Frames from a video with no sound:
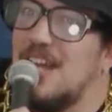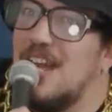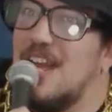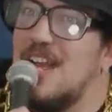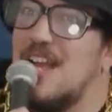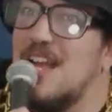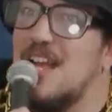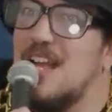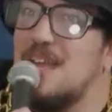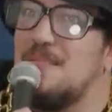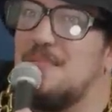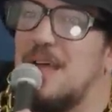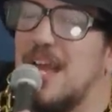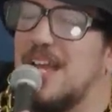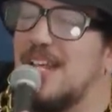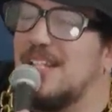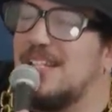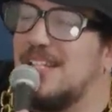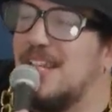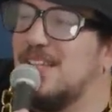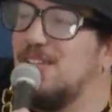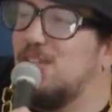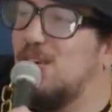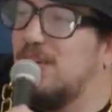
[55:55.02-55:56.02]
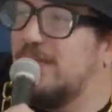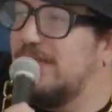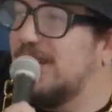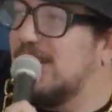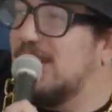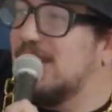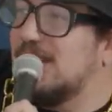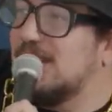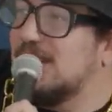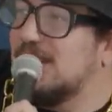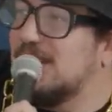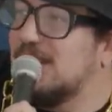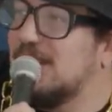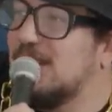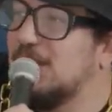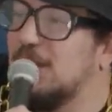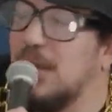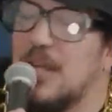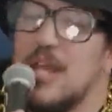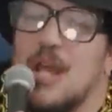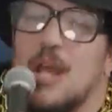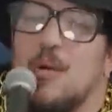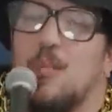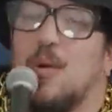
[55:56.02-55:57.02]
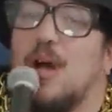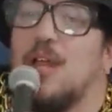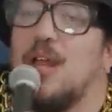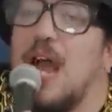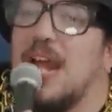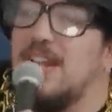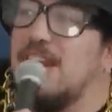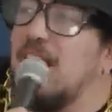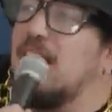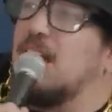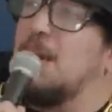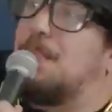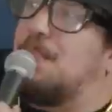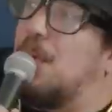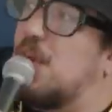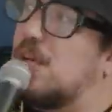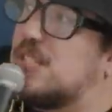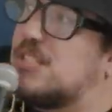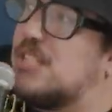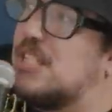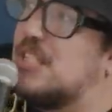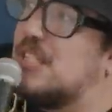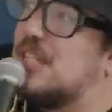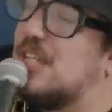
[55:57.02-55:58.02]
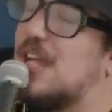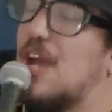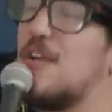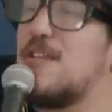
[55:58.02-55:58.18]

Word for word: Um, I could tell you off air. Okay. But well, I think the person.